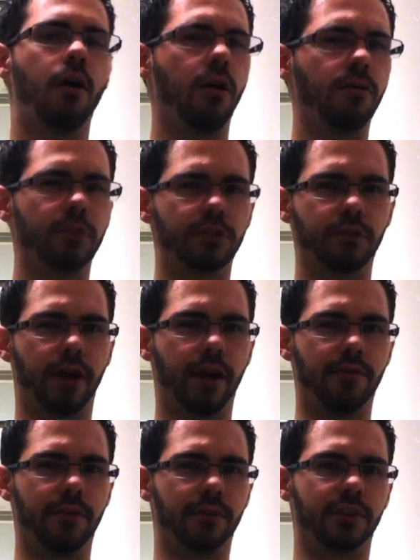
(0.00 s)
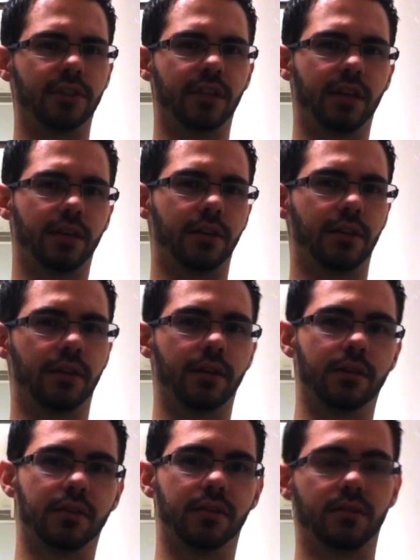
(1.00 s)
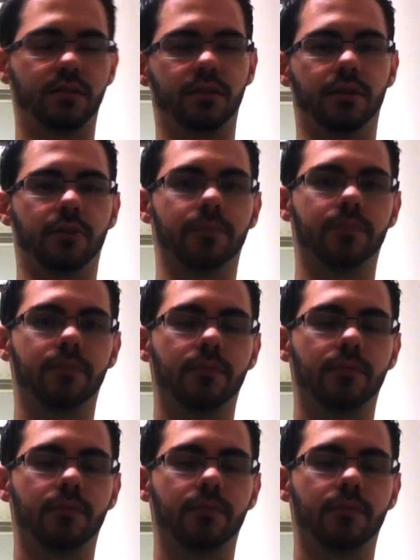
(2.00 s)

all of which who have their stick that is, you know,